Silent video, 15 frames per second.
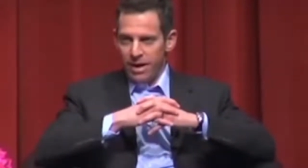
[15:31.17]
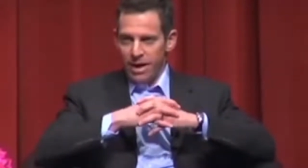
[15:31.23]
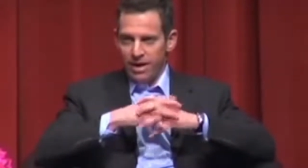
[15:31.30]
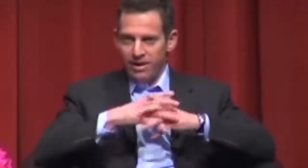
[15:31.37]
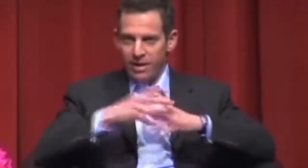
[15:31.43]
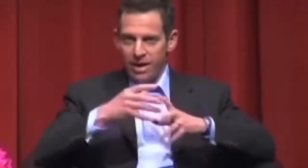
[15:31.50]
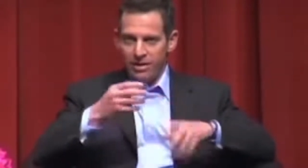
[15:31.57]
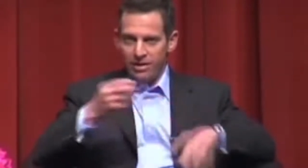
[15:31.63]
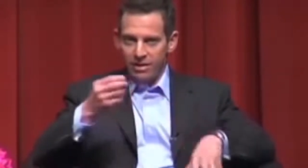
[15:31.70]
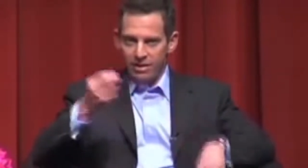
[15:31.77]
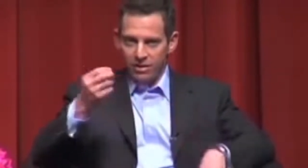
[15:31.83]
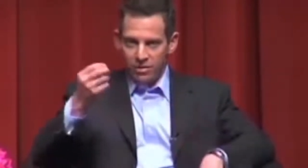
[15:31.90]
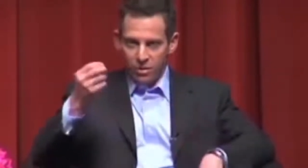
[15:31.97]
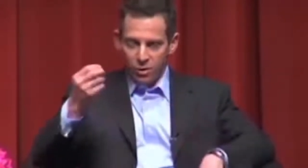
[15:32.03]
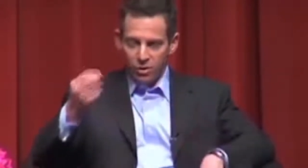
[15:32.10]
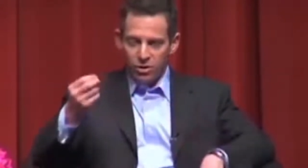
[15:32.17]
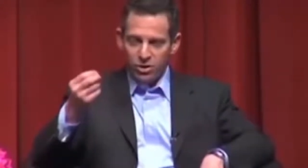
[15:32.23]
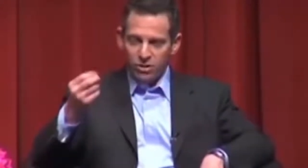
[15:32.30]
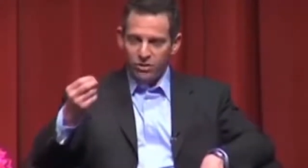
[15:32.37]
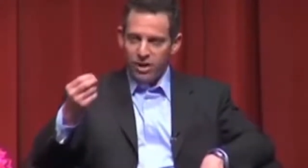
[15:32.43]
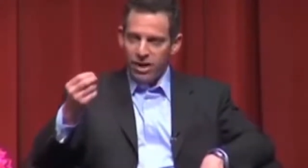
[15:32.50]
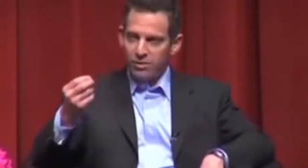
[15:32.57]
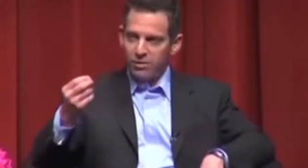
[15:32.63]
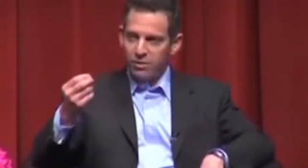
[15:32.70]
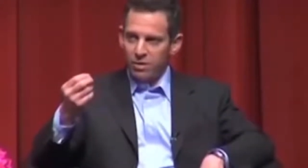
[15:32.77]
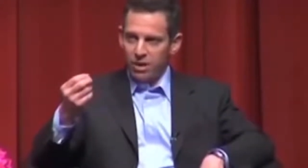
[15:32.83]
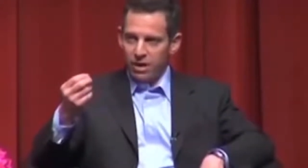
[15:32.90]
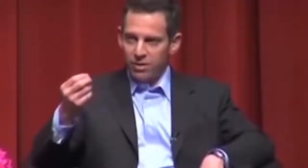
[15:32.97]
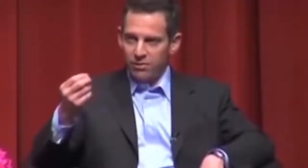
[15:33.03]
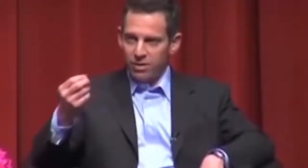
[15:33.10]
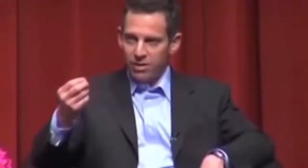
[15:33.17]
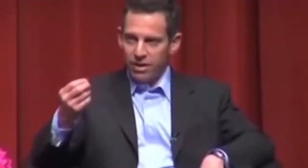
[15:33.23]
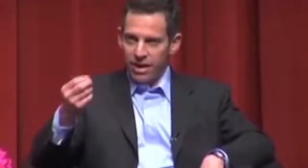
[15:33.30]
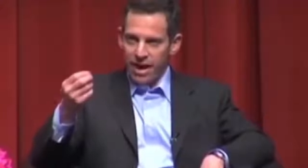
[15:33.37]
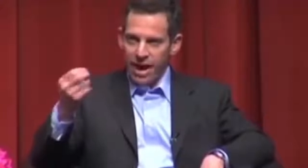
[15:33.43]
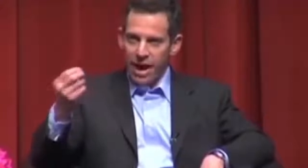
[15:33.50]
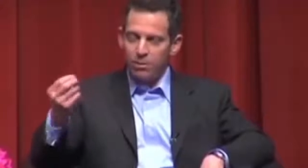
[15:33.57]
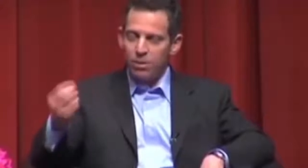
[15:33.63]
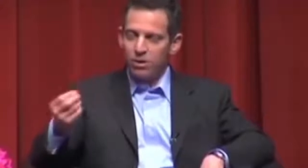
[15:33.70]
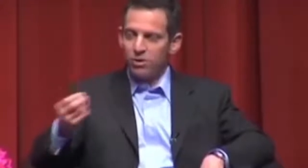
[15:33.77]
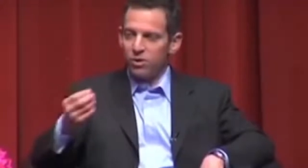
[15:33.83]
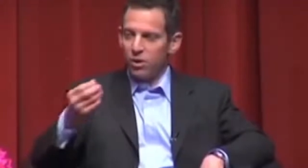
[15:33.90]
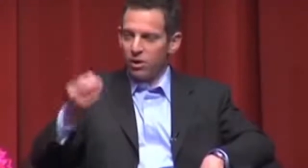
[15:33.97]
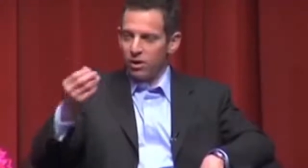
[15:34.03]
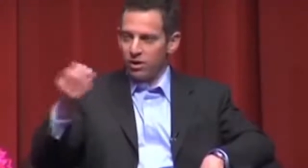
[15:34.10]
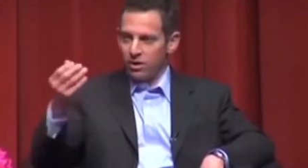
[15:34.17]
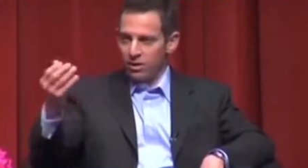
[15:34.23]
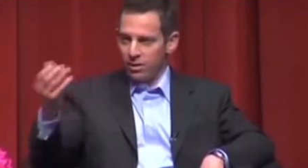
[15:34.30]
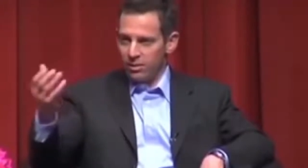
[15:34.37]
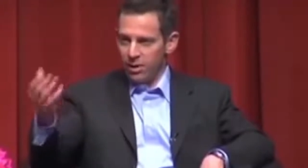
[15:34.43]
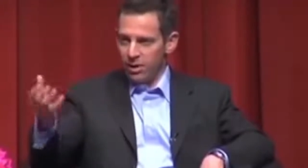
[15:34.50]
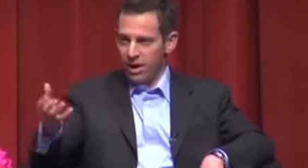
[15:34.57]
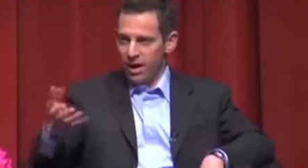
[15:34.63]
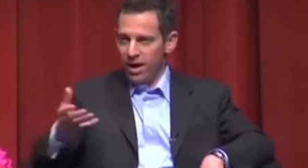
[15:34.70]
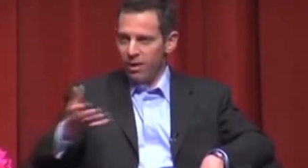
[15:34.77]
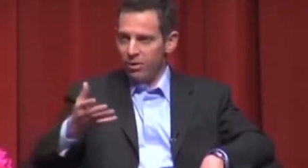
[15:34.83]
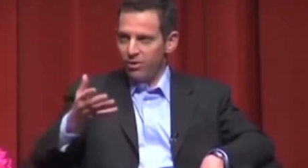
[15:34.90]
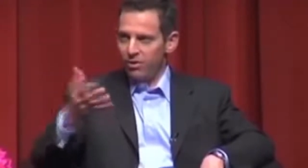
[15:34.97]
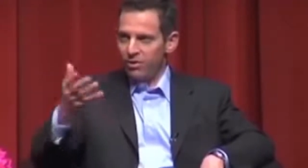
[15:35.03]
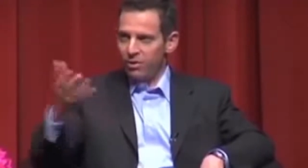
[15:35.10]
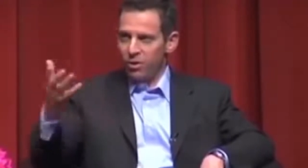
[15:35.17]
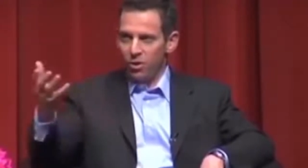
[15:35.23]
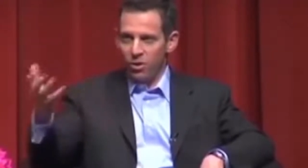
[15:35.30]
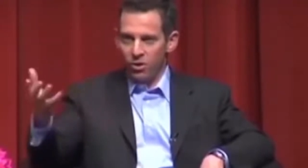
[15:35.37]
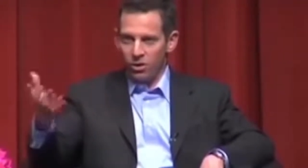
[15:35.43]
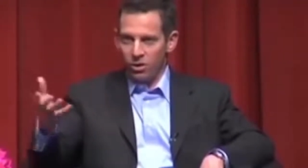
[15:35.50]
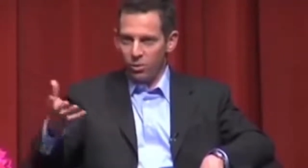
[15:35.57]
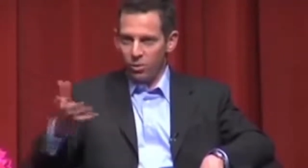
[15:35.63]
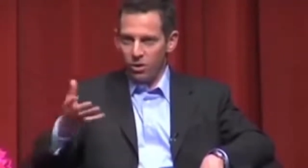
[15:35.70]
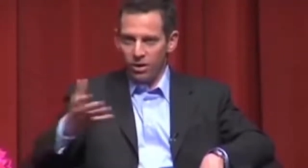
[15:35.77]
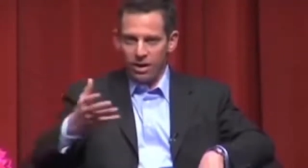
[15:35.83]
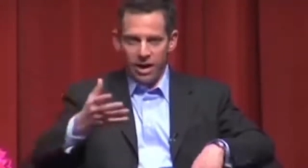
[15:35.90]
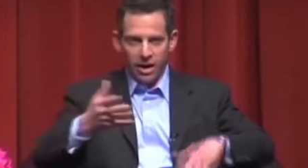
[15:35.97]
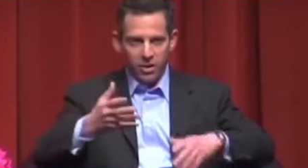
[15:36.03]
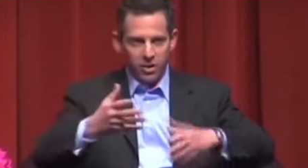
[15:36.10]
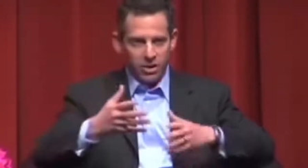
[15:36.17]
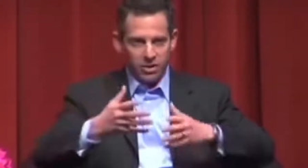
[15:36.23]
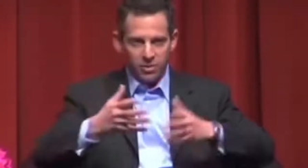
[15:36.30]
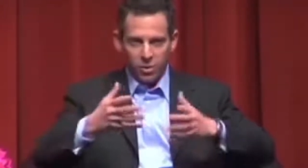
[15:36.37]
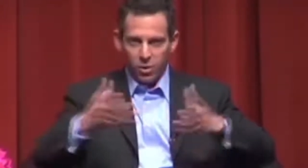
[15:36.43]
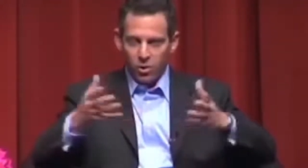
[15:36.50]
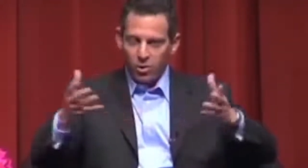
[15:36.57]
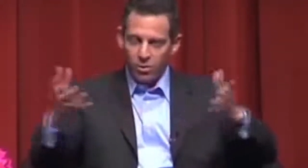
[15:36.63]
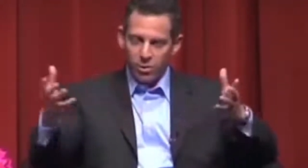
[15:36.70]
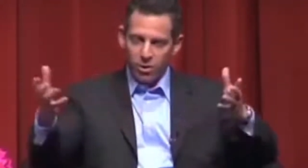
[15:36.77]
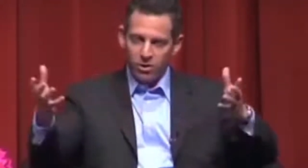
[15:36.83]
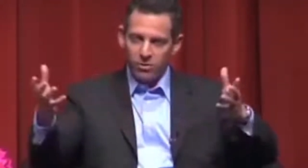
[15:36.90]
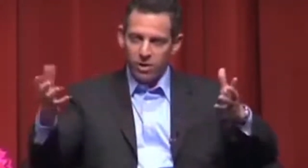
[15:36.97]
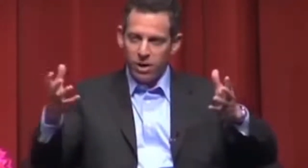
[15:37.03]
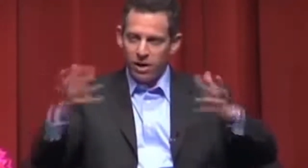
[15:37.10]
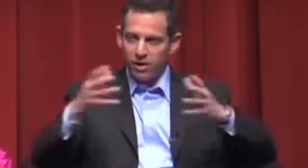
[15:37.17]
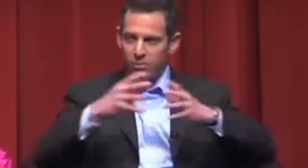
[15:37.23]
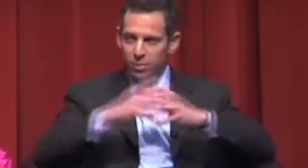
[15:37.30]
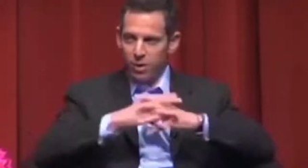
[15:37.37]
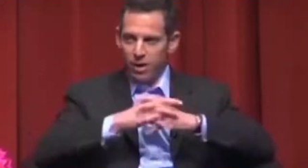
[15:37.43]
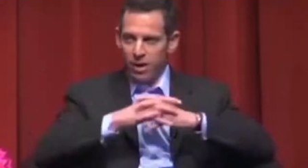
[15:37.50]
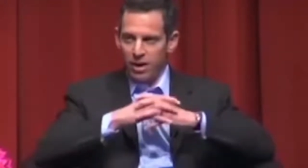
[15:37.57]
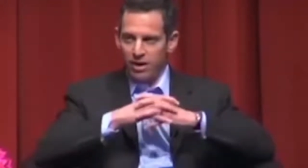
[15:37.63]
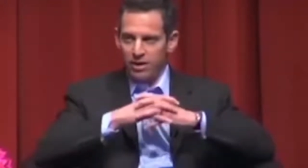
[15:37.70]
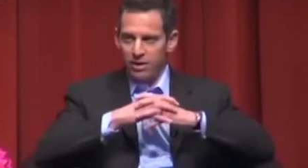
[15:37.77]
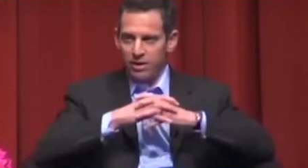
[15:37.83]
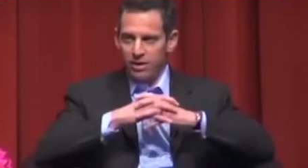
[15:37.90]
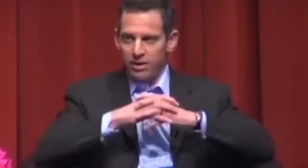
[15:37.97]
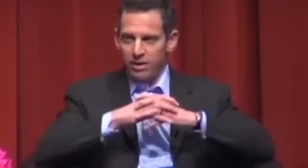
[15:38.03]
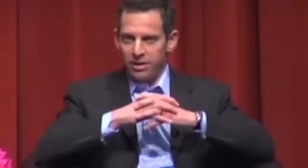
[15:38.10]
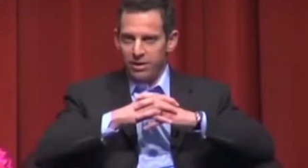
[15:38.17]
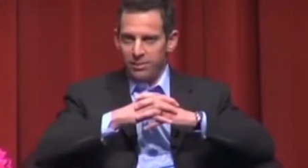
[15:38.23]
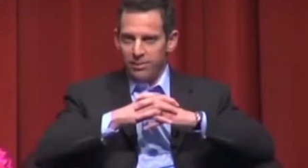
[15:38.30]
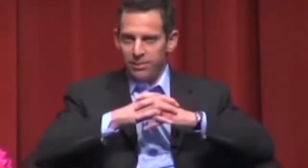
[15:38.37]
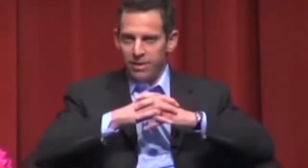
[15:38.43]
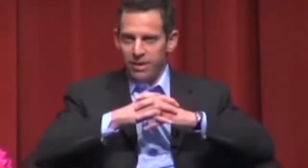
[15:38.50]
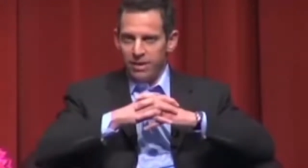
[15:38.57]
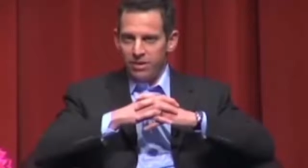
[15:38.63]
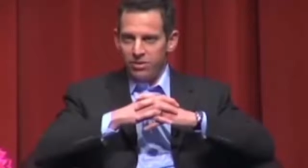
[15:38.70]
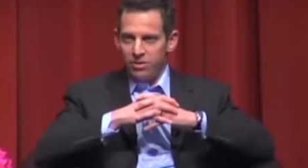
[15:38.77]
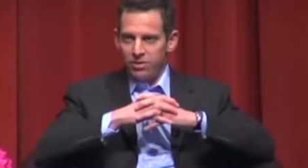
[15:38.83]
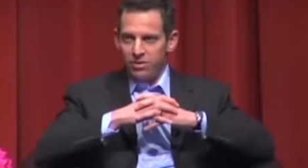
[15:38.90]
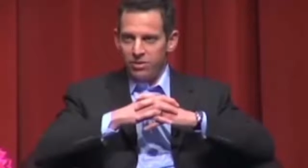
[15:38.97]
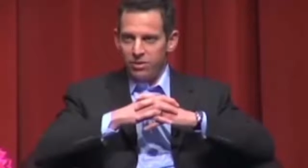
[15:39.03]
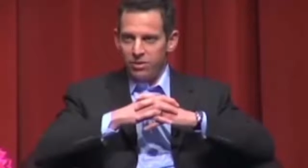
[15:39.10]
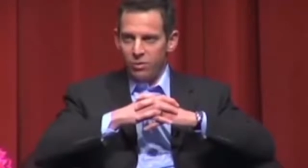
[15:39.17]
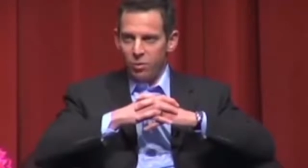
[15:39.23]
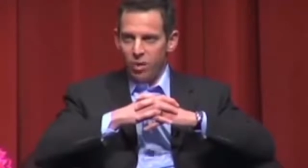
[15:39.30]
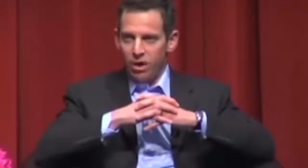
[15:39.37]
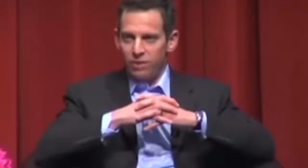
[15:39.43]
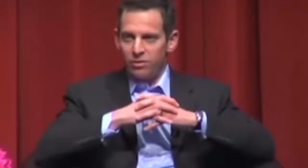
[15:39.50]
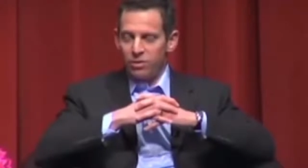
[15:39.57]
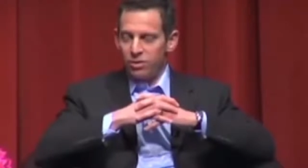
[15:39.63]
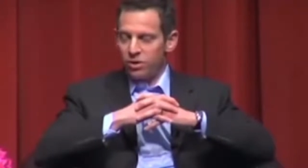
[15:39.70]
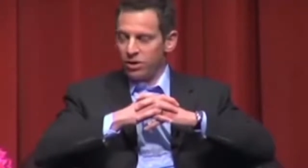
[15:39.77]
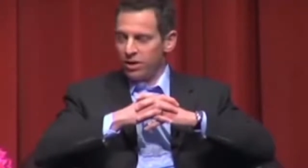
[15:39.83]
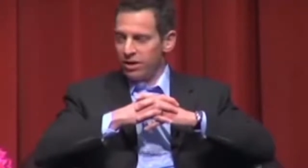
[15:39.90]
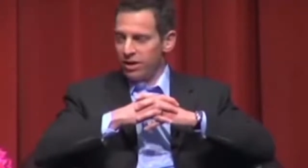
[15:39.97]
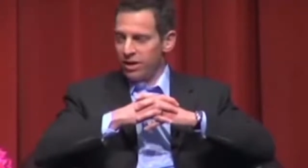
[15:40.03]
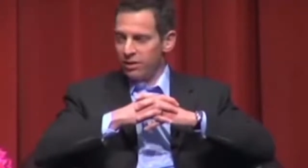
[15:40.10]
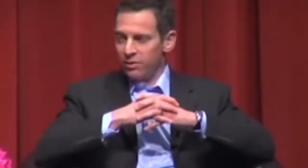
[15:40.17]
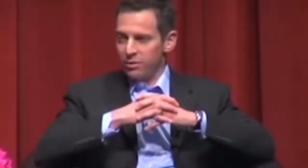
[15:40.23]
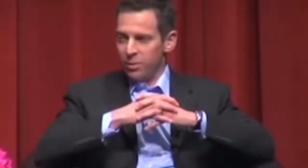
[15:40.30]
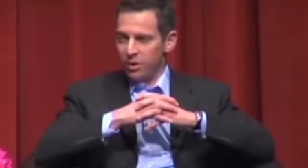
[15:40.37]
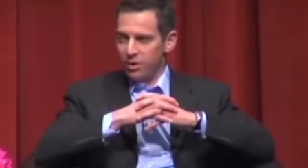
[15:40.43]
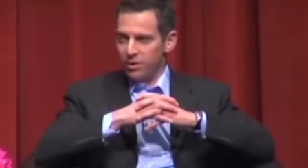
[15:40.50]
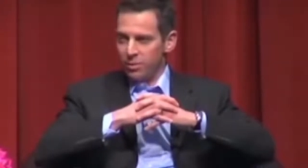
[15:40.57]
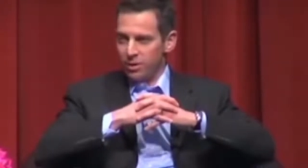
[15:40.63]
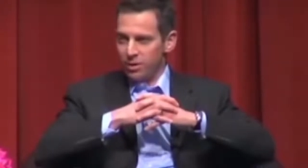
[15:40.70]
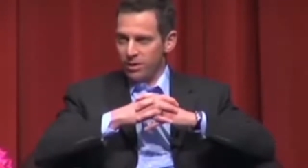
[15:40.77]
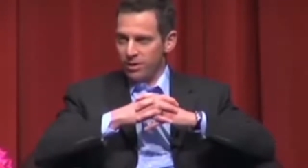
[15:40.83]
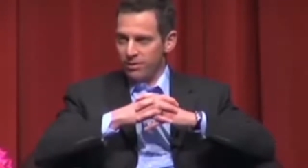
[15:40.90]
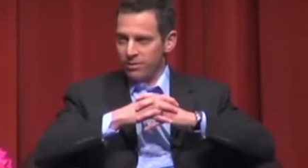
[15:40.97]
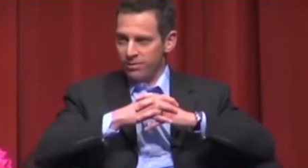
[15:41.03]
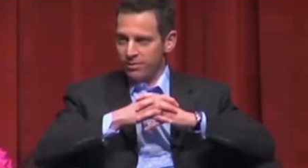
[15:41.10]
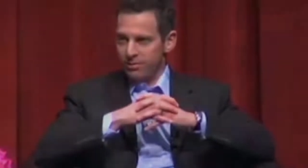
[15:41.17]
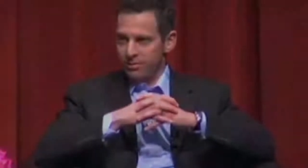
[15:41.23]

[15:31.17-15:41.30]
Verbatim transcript: And, and this notion of an afterlife, the, the happy talk about how it's all going to work out and it's all part of God's plan, is, is a way of shirking that responsibility.